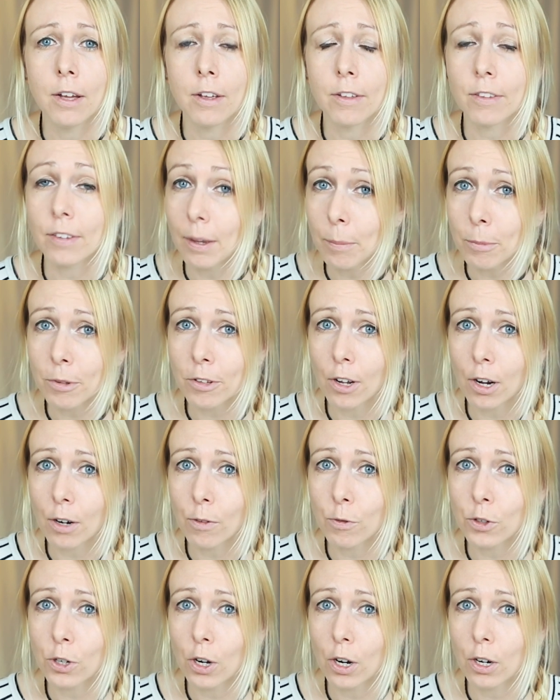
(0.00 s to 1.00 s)
some
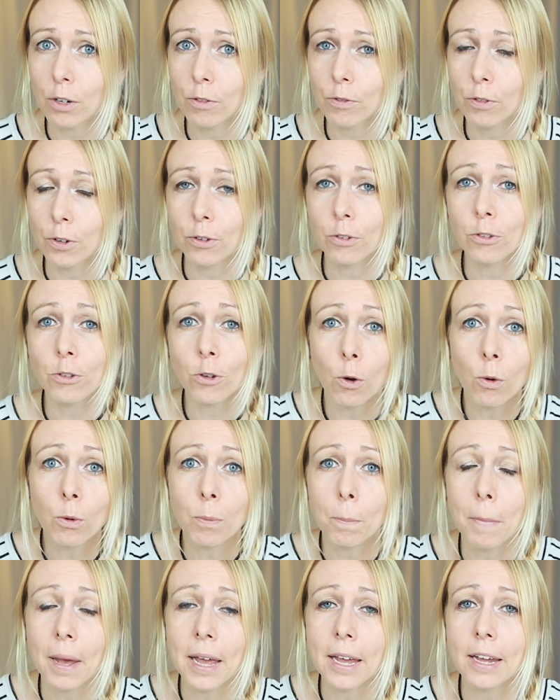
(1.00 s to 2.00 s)
stock photographers
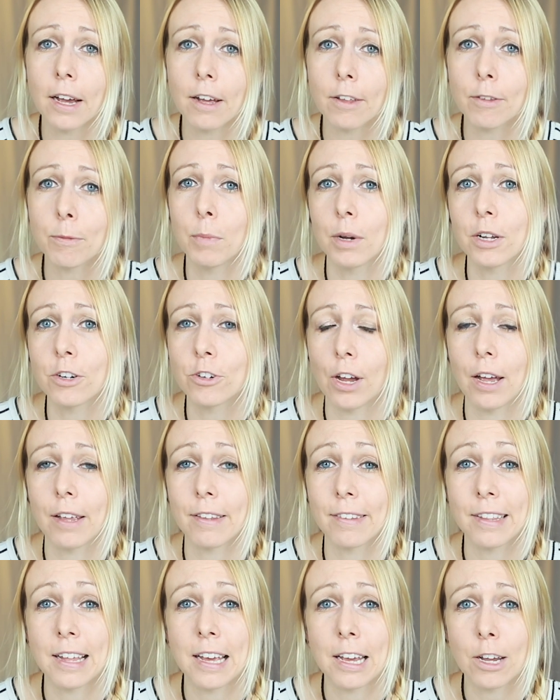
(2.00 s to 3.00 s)
don't make as much
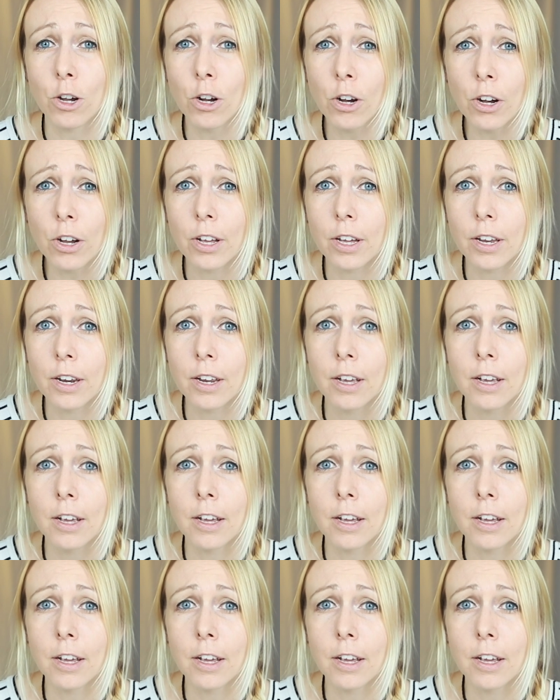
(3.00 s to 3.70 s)
as they could